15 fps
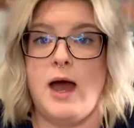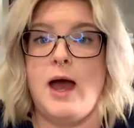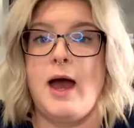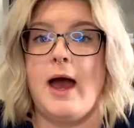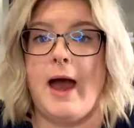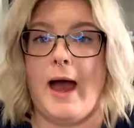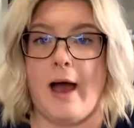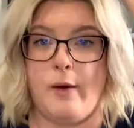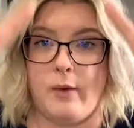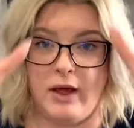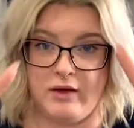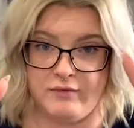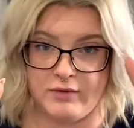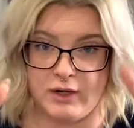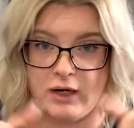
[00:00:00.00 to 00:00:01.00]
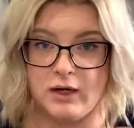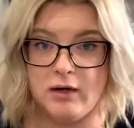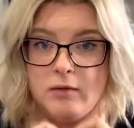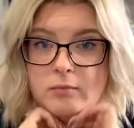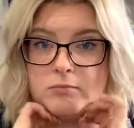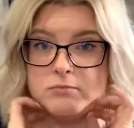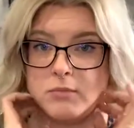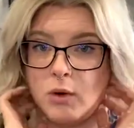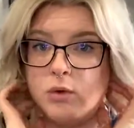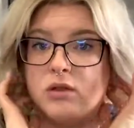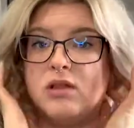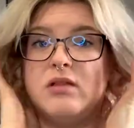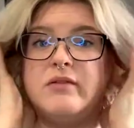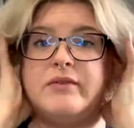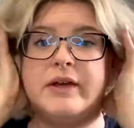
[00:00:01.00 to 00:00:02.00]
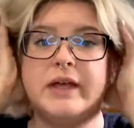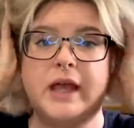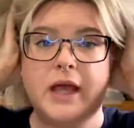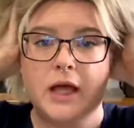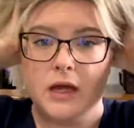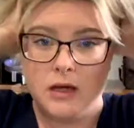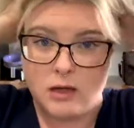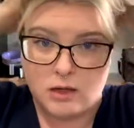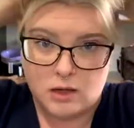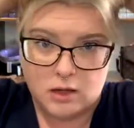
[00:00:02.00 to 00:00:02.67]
However, most of it can.